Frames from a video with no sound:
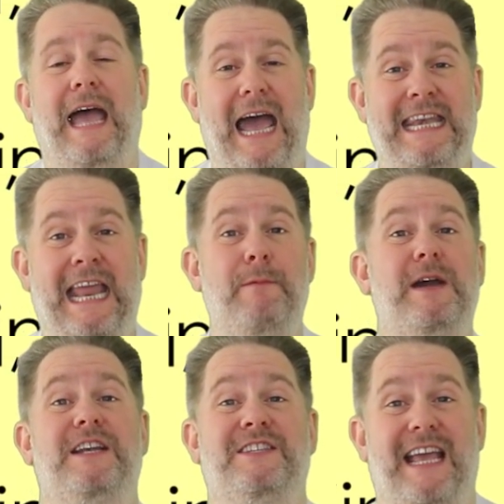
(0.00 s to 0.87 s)
And now we're
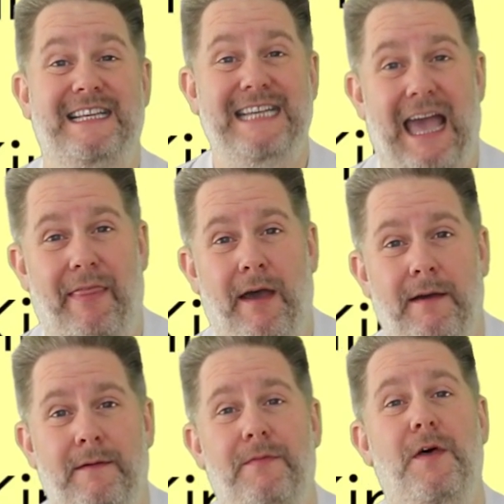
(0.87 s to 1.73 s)
going to say together
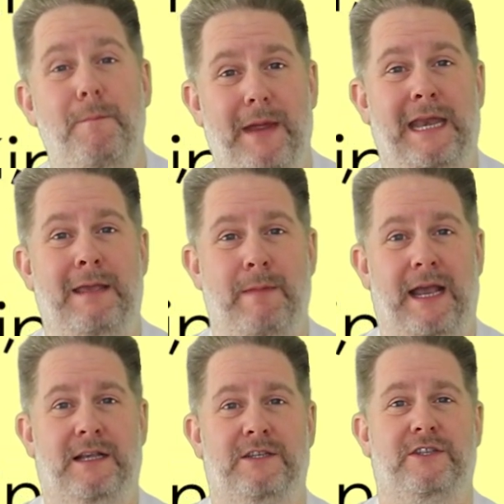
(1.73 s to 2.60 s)
the
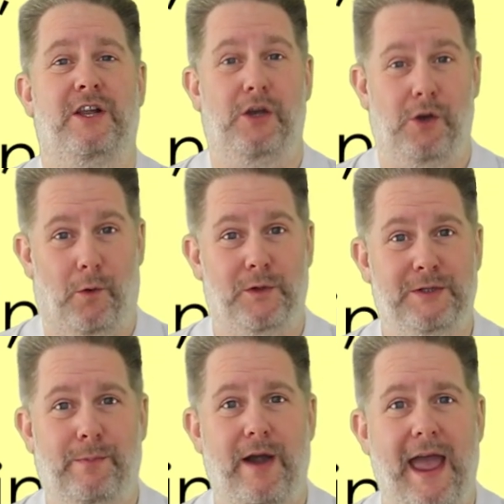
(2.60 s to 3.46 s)
MiniMix Lord's
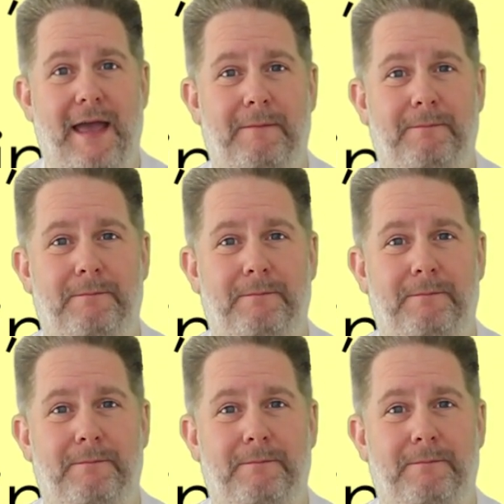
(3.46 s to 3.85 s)
Prayer.